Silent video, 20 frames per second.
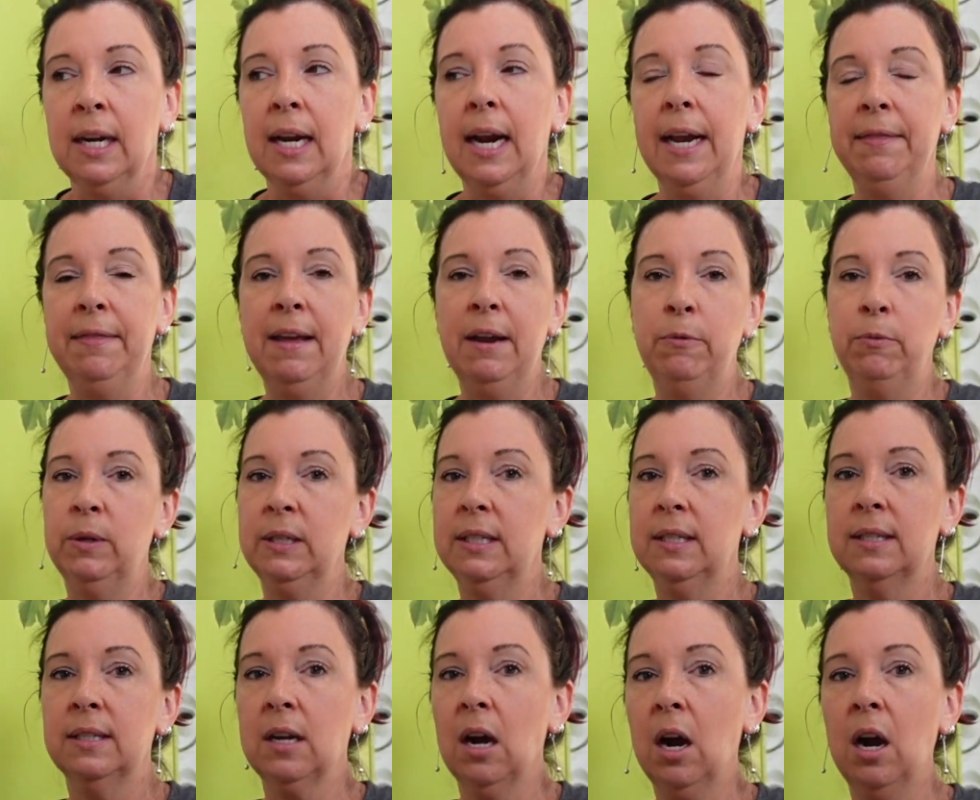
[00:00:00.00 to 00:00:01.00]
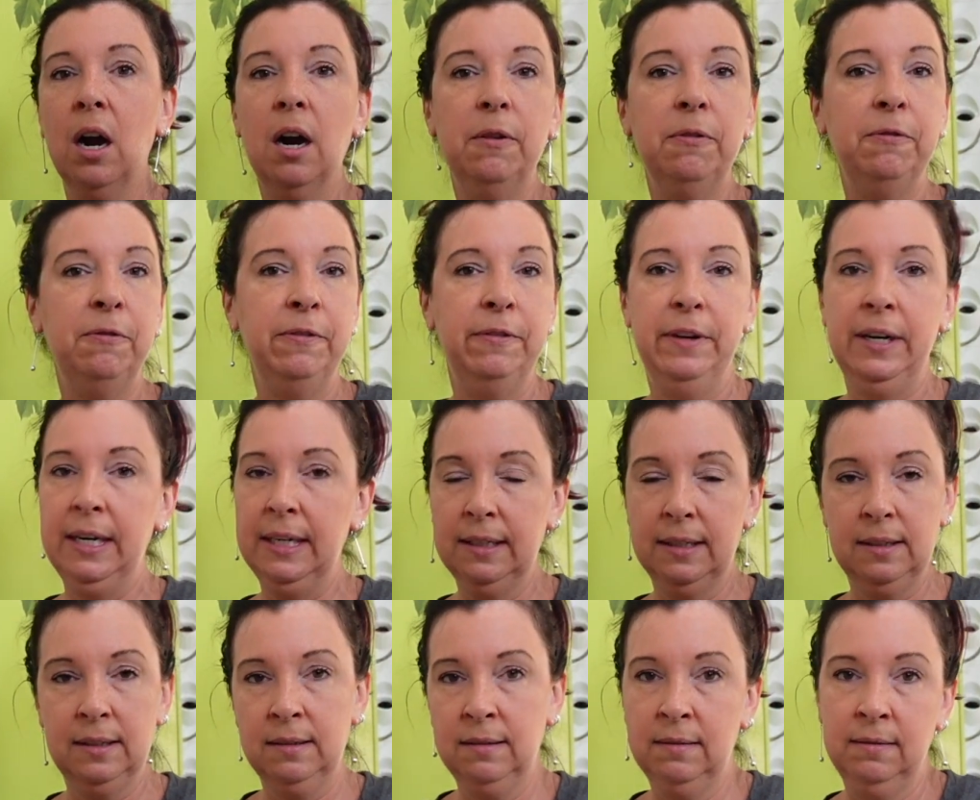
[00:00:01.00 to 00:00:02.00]
And then once it's off,
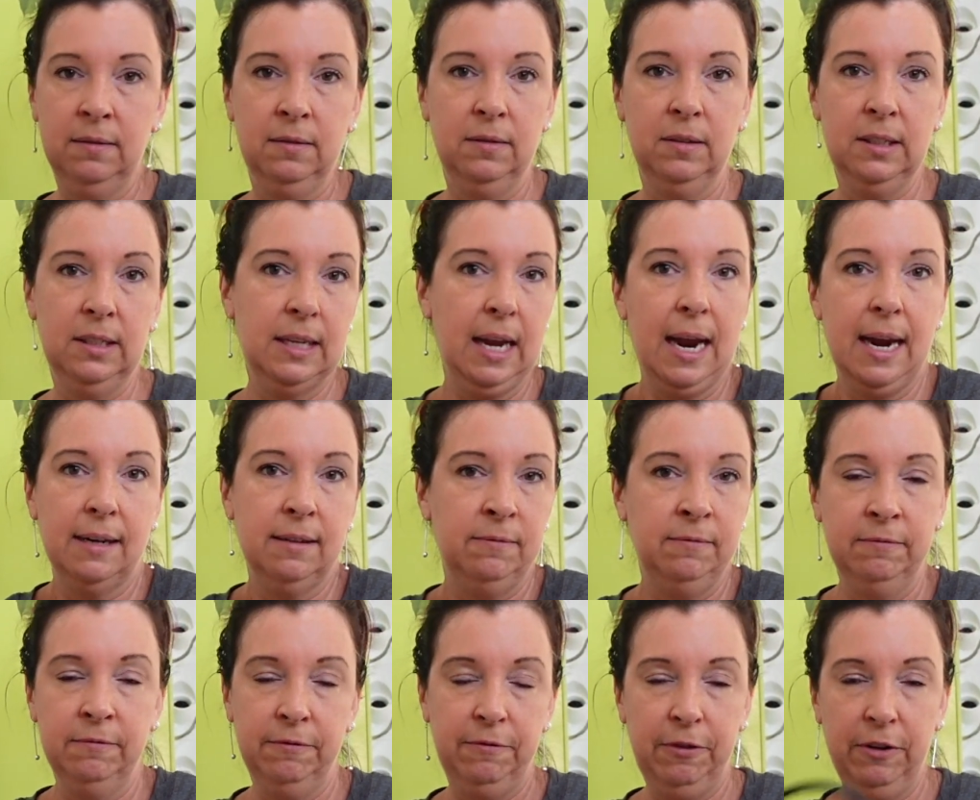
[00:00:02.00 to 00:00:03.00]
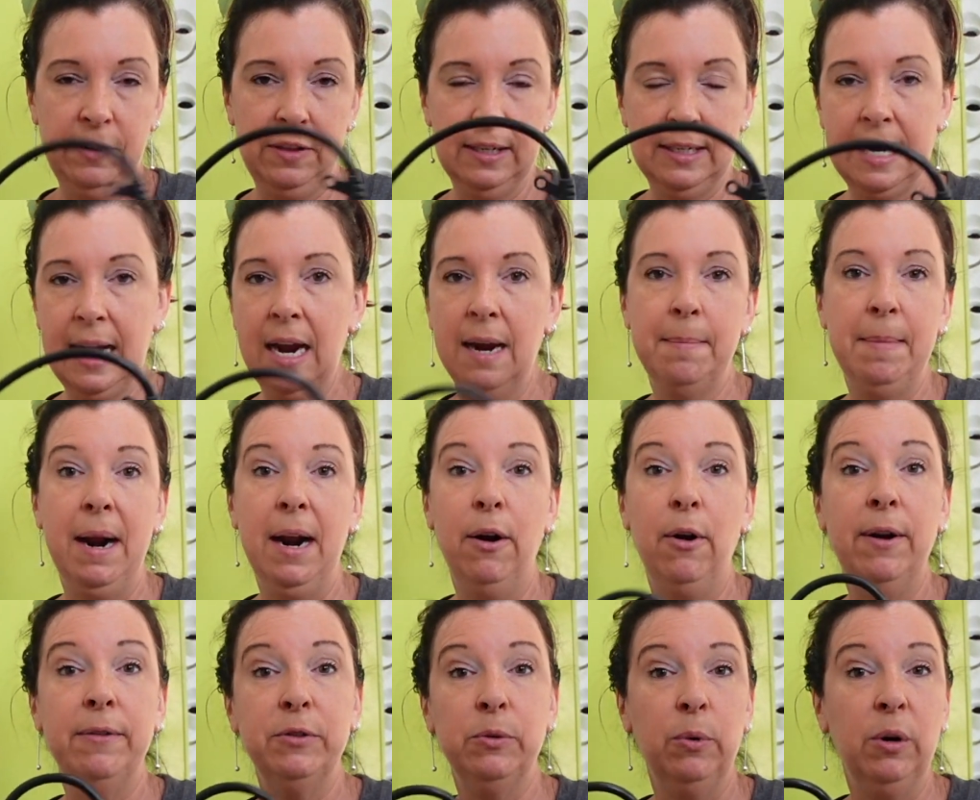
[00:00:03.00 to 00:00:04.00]
it's set for the time. I don't
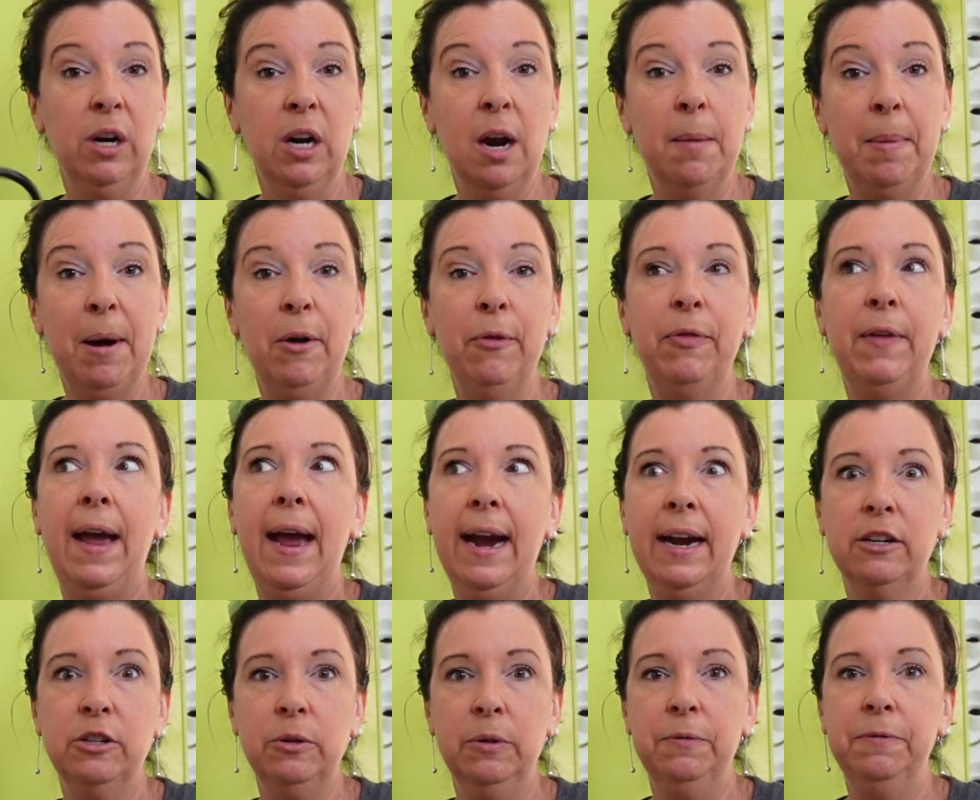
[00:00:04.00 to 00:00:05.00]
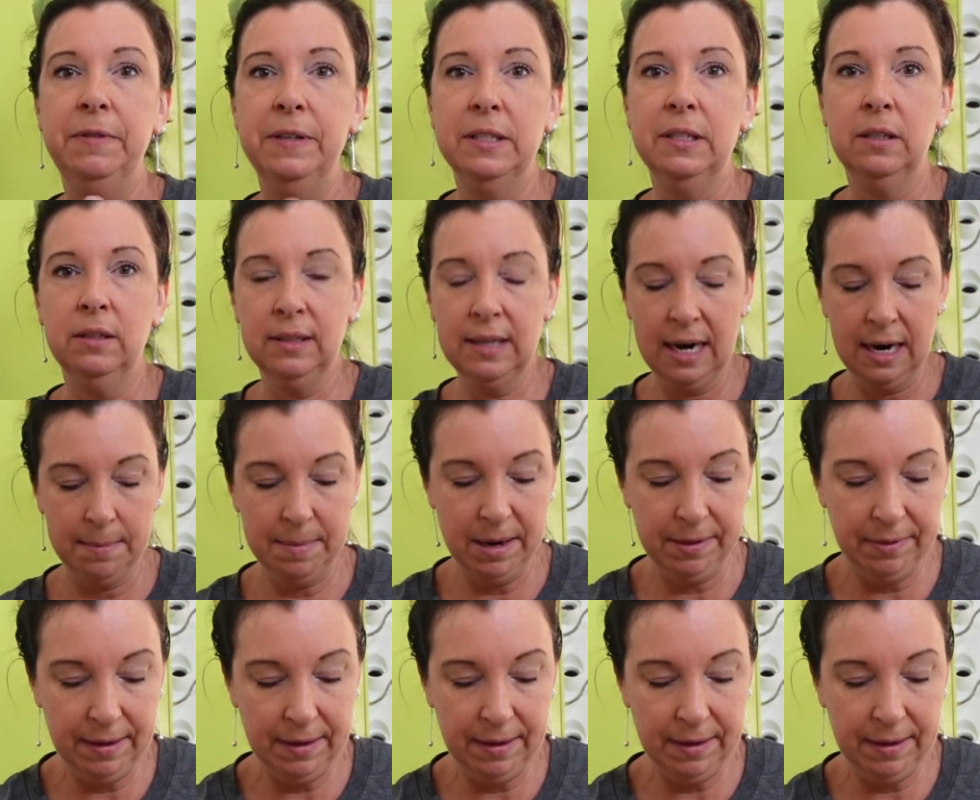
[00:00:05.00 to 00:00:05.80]
have to worry about the actual physical time on